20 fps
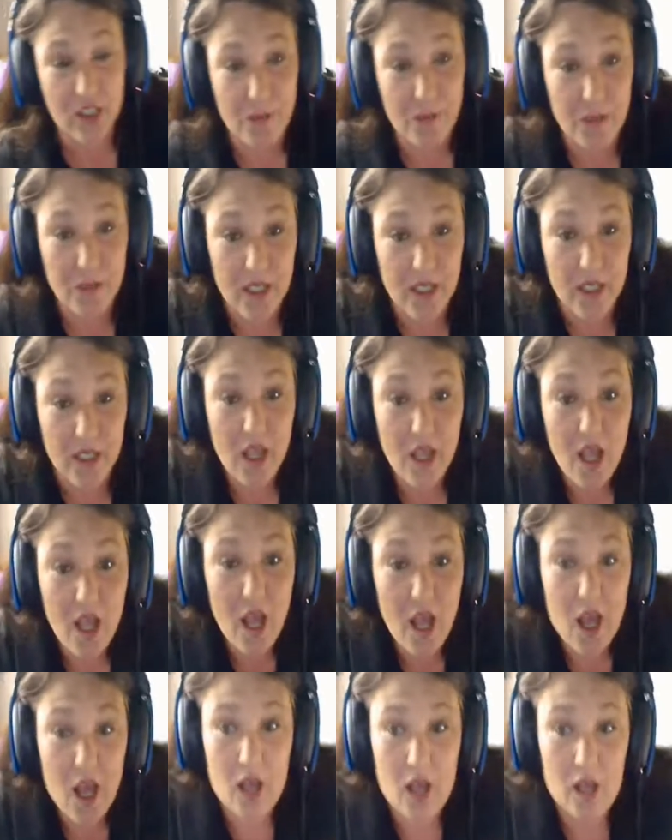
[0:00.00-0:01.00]
G P.
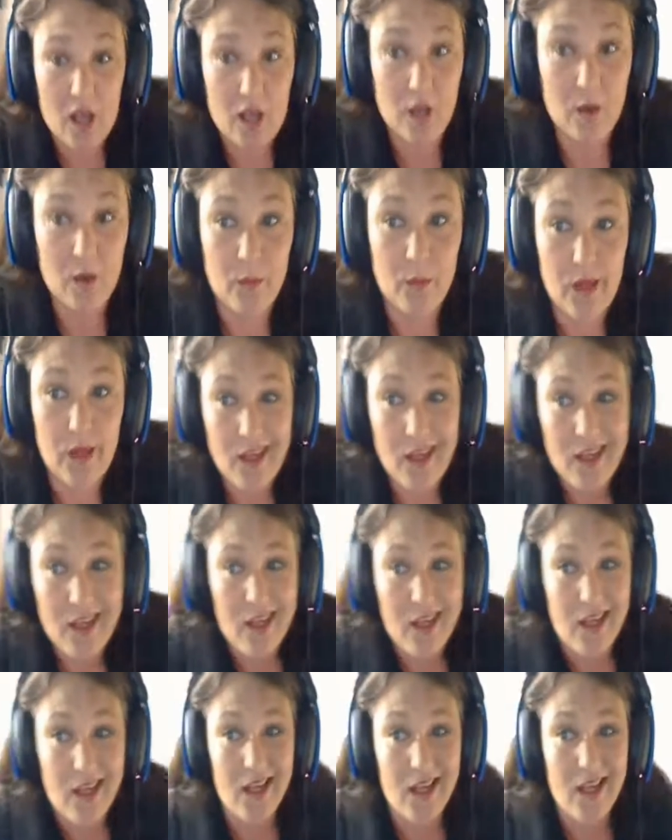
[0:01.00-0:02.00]
Um,
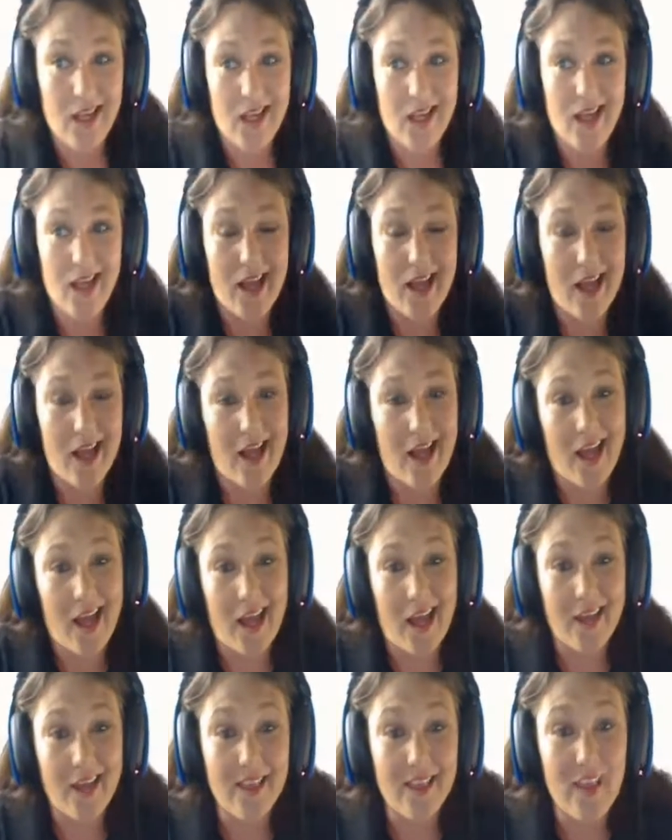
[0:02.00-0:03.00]

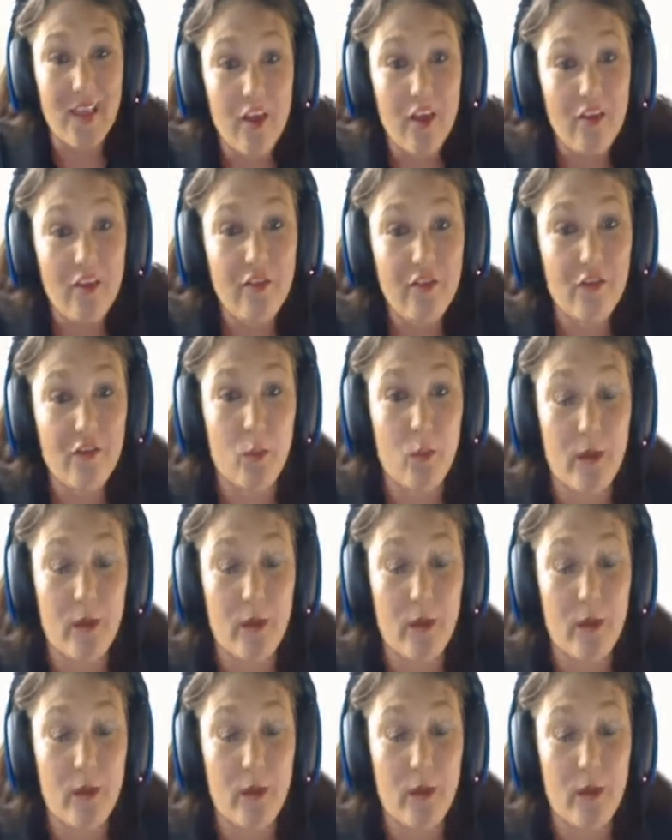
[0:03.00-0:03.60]
I love